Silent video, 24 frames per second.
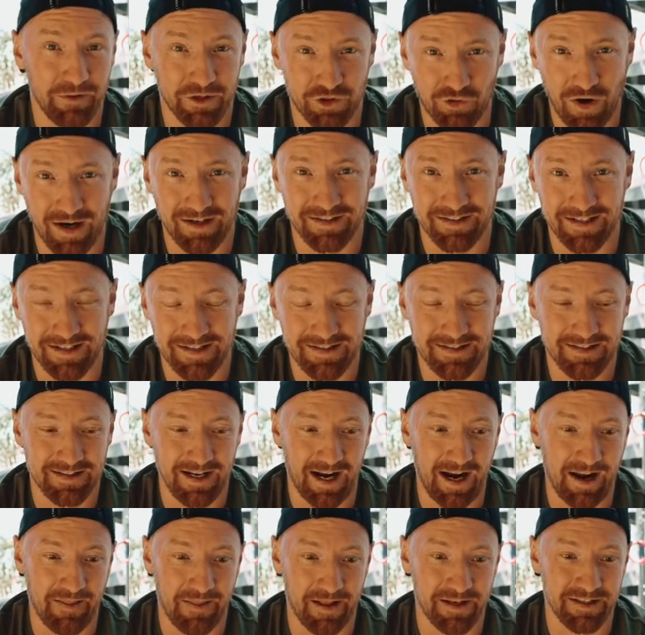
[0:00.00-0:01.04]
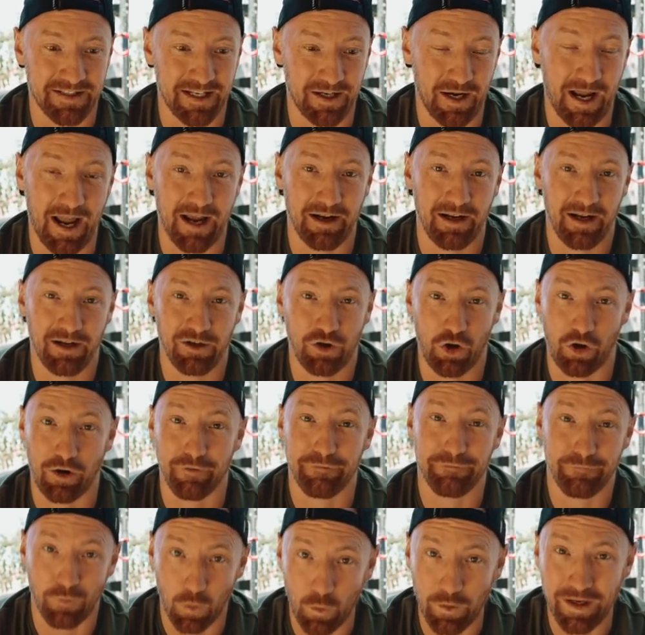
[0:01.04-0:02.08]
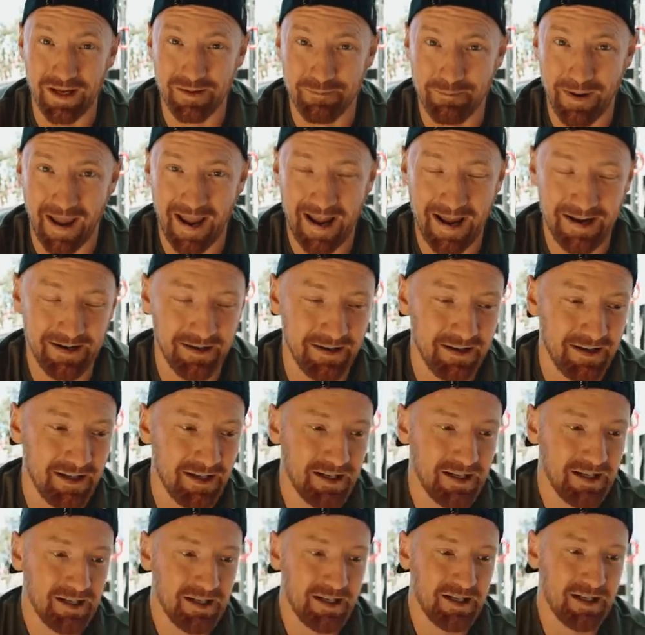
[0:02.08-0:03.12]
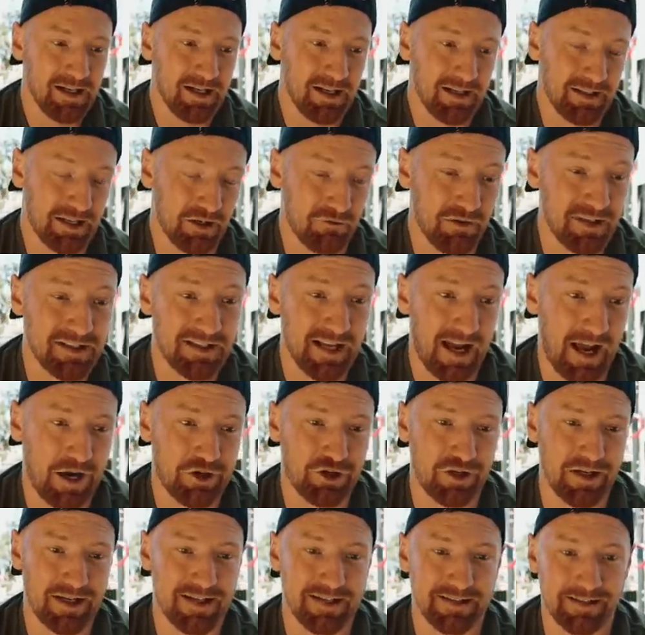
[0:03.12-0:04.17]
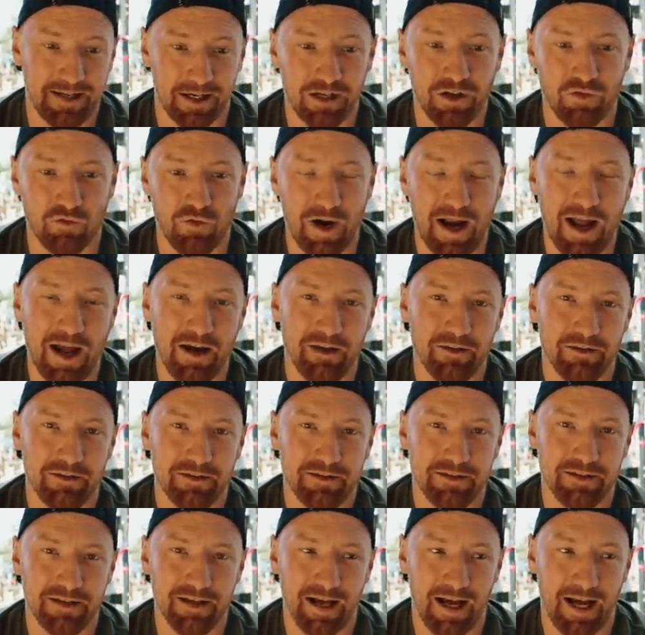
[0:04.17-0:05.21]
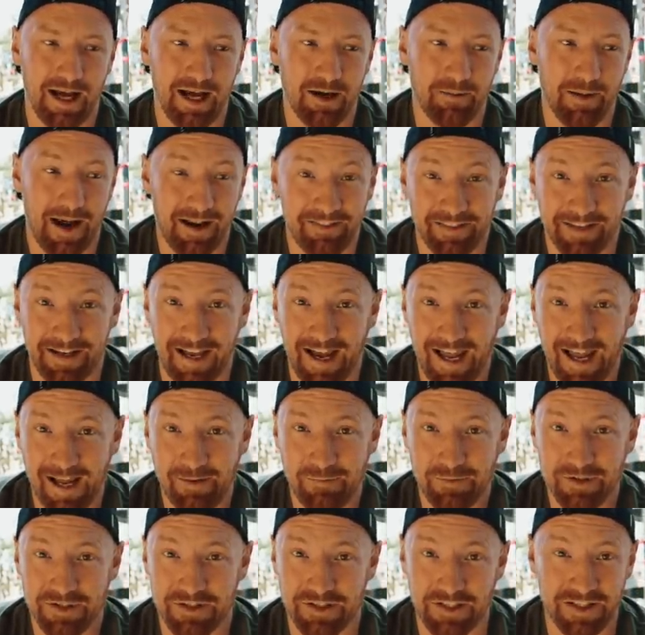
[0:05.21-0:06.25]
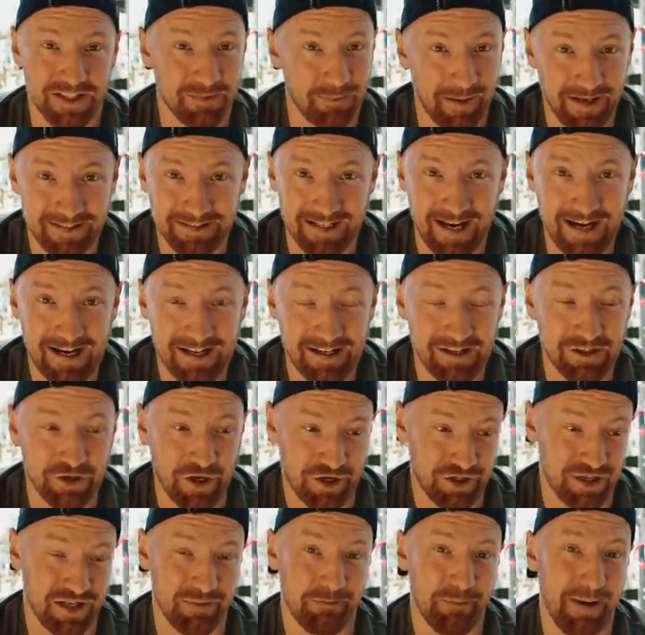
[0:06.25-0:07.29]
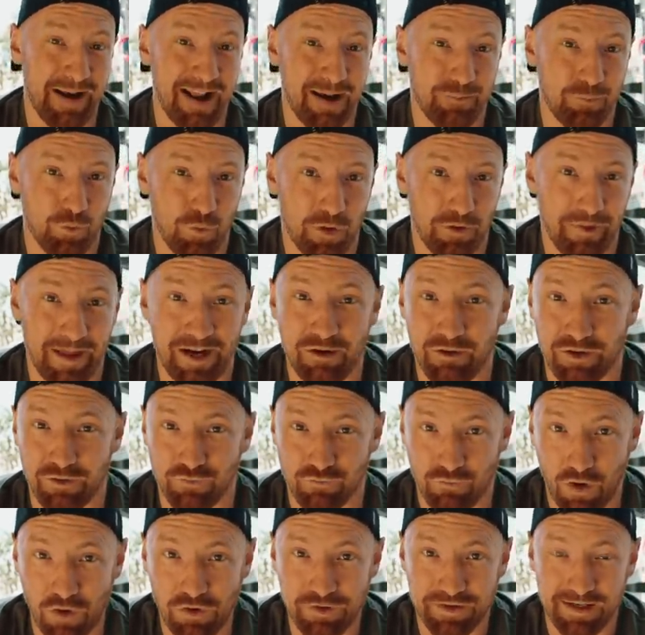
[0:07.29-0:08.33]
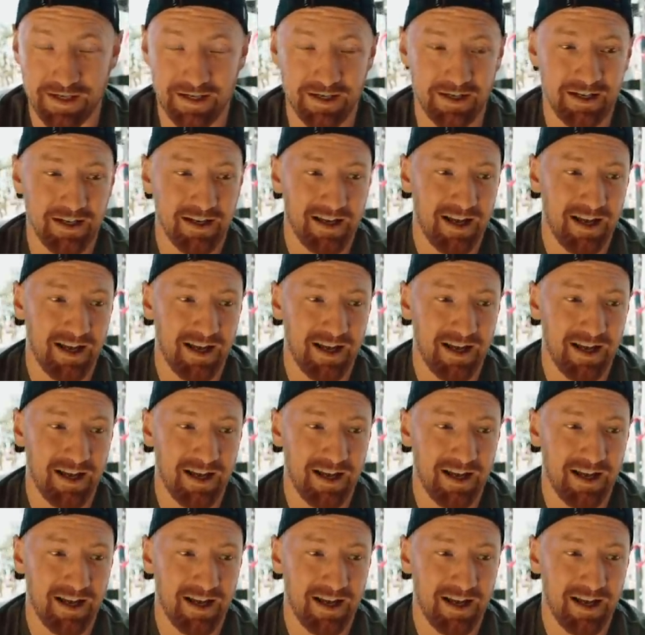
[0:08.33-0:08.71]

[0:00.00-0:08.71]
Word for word: the drug test and that she had got a four-year ban. Larissa actually stuck around uh, at the Games. She spectated, she actually met up with Eric Rosa